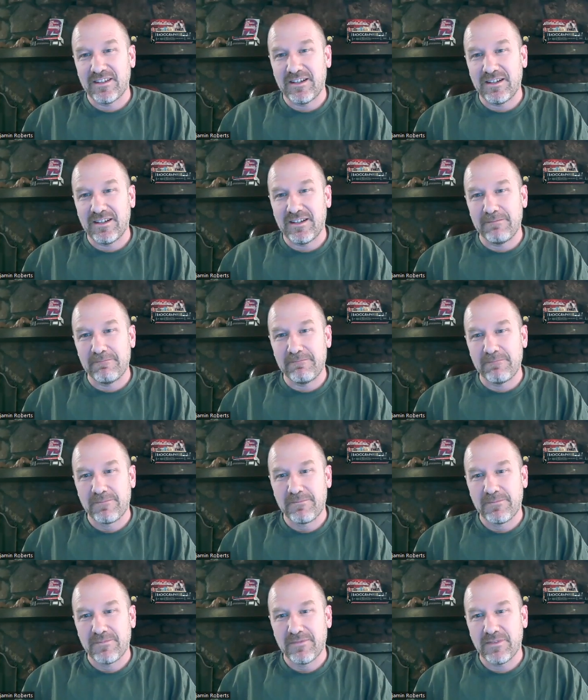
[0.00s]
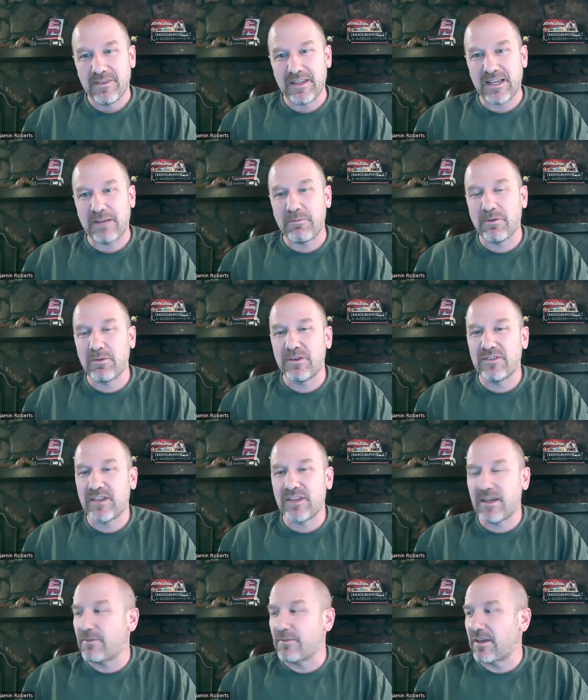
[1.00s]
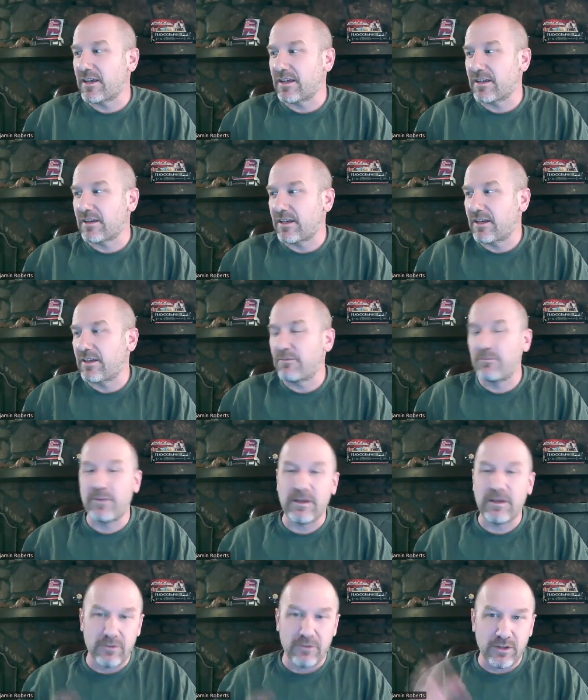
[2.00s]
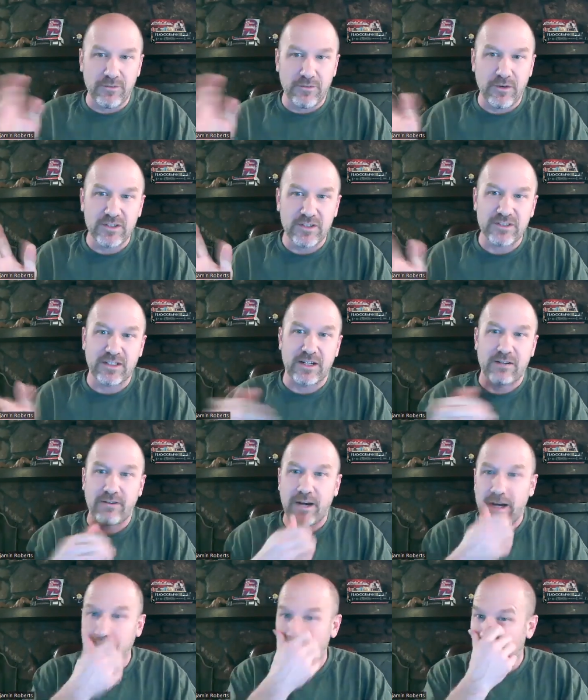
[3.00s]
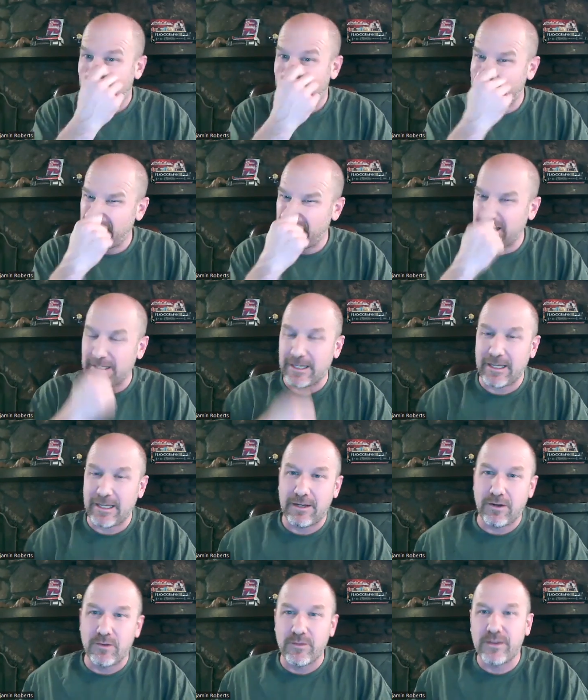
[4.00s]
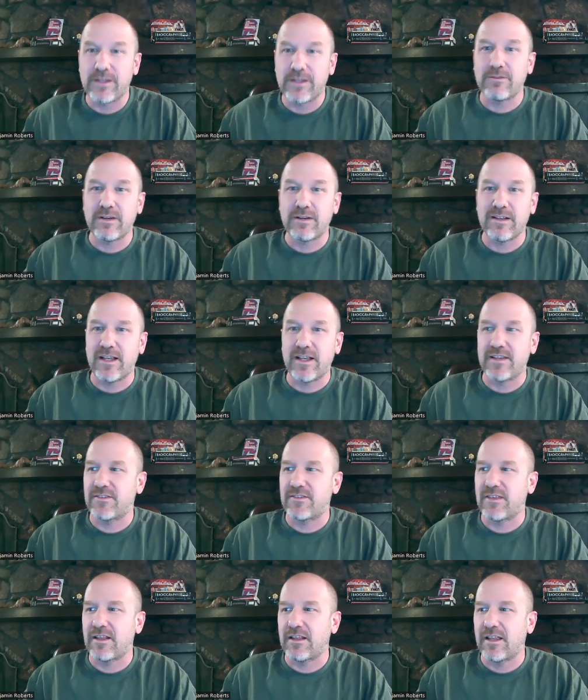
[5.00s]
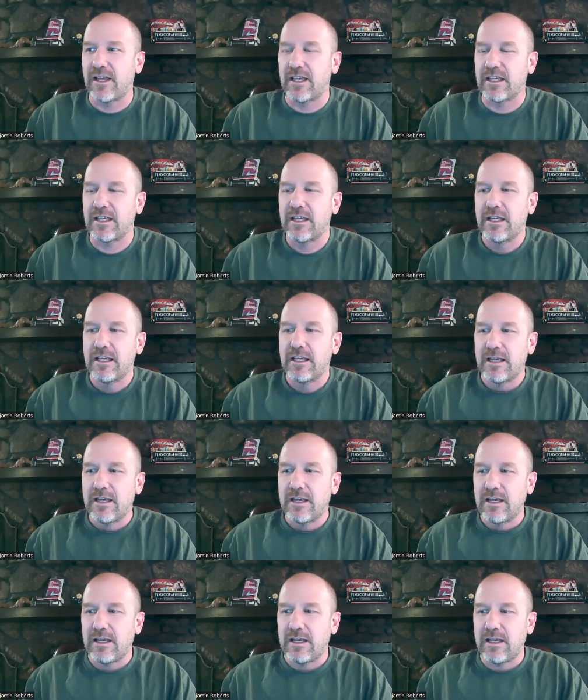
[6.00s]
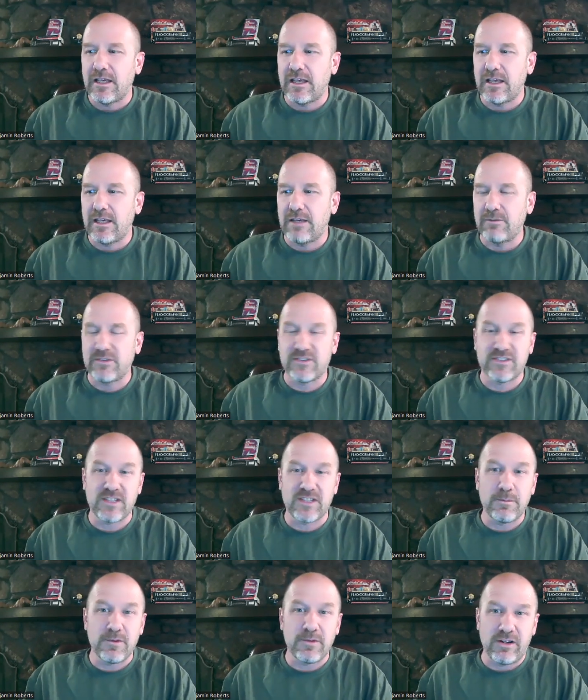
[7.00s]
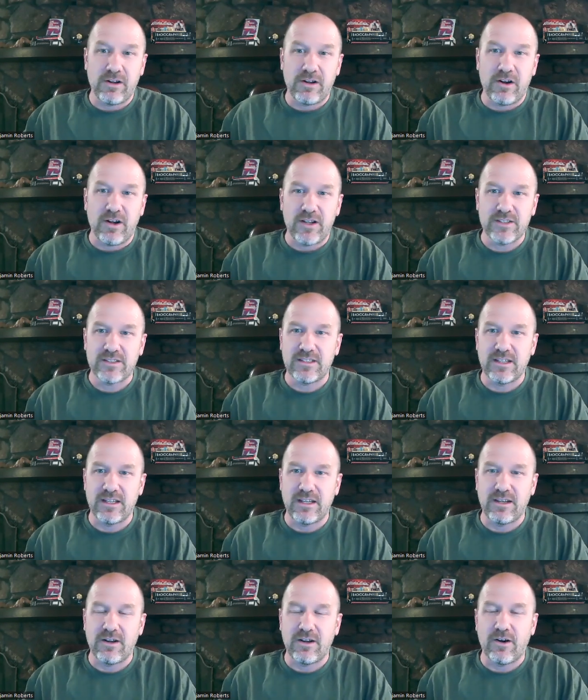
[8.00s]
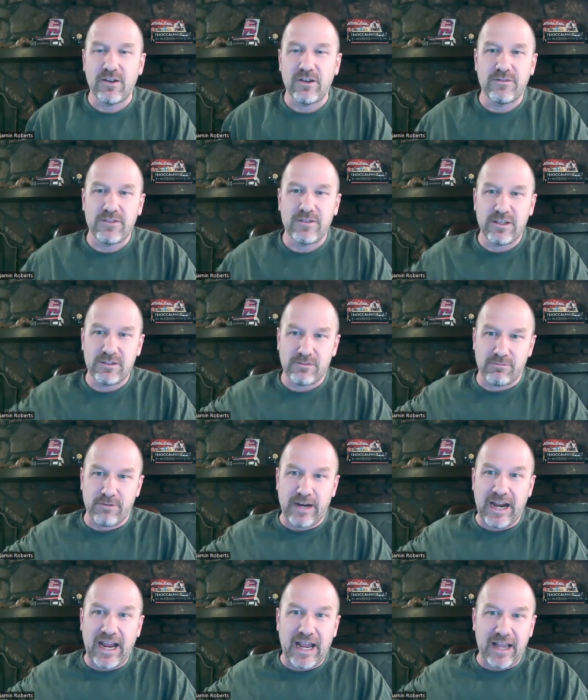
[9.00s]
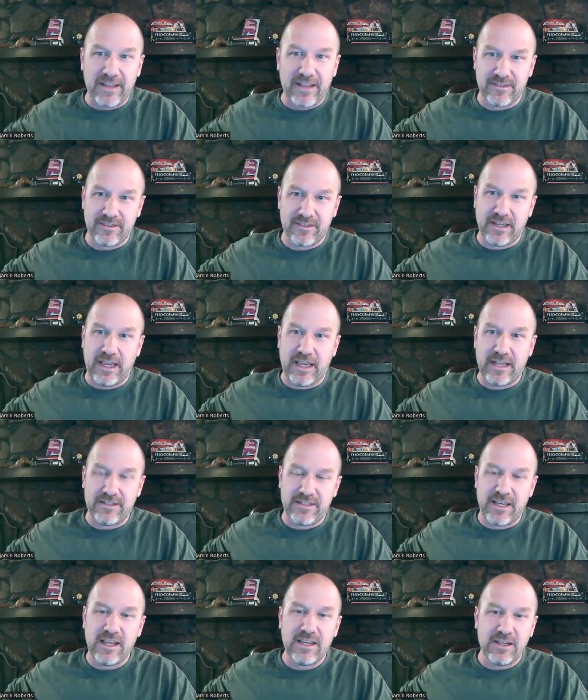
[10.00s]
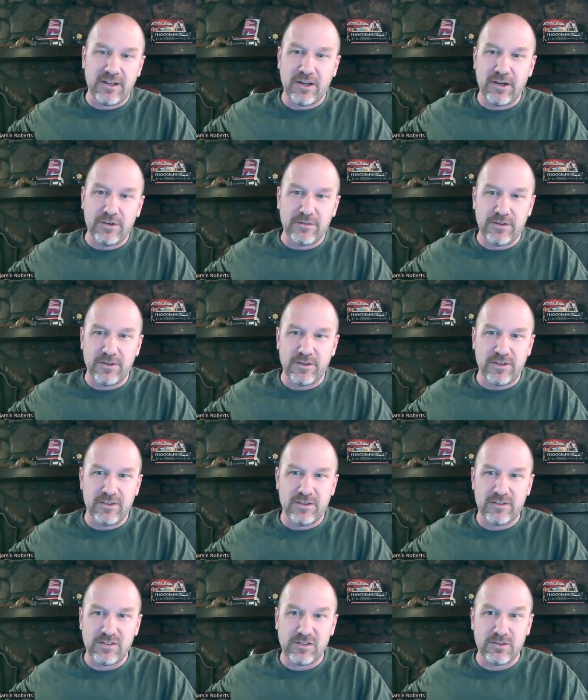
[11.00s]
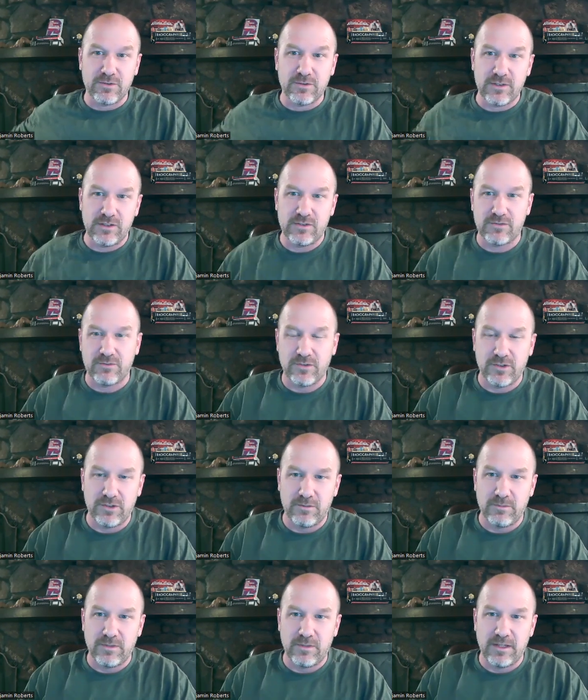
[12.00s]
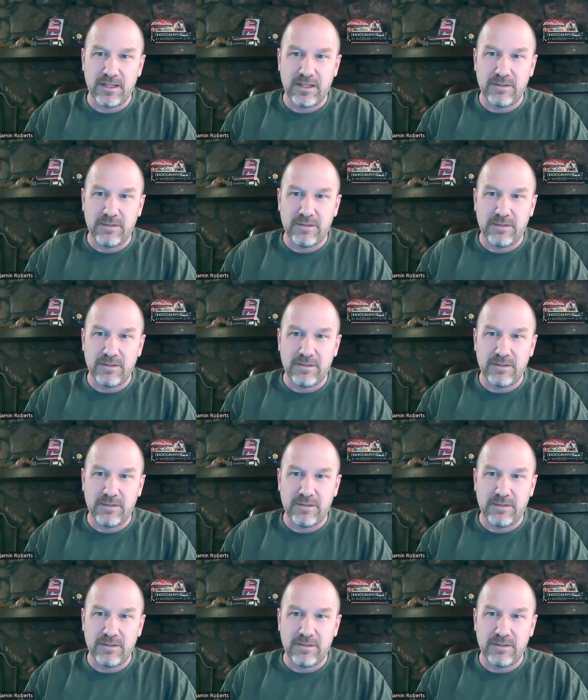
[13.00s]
Um, like I remember one time like being really focused on a writing project and only to realize that like it was summer in Austin and all of these rats had taken over this storage room